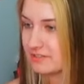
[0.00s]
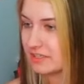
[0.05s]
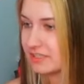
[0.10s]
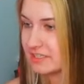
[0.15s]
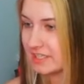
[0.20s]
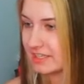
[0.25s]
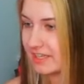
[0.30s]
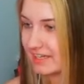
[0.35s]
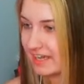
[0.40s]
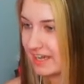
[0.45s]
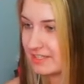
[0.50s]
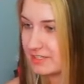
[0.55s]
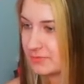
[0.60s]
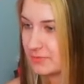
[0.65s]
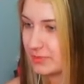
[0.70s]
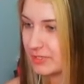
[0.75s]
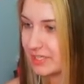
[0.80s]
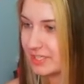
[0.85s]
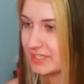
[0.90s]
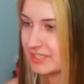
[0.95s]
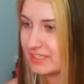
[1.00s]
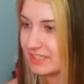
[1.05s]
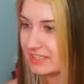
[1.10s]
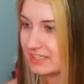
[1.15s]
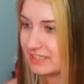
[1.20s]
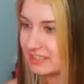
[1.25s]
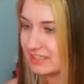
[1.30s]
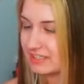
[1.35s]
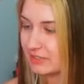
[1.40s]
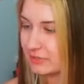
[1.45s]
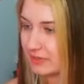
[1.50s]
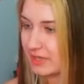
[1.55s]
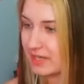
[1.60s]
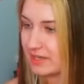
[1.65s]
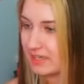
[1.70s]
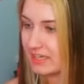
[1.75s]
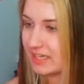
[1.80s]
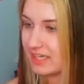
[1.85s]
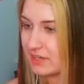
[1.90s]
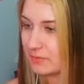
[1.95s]
until I ask for it. Okay,
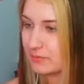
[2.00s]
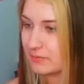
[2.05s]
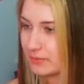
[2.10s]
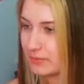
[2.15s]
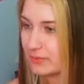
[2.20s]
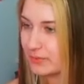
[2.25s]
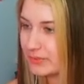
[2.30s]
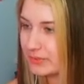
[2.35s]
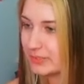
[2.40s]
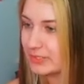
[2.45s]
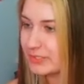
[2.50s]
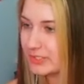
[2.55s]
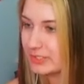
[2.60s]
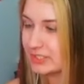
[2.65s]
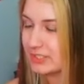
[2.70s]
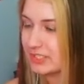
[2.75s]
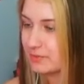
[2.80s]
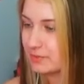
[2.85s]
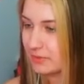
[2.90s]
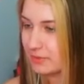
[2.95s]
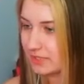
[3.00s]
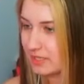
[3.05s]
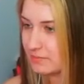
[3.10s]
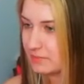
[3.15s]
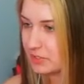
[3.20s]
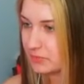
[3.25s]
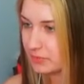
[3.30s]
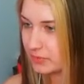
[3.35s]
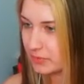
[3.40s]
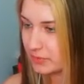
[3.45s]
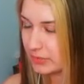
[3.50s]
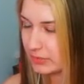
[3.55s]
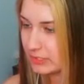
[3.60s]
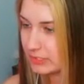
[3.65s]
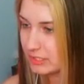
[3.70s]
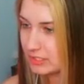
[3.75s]
I can't roll. It won't let me roll.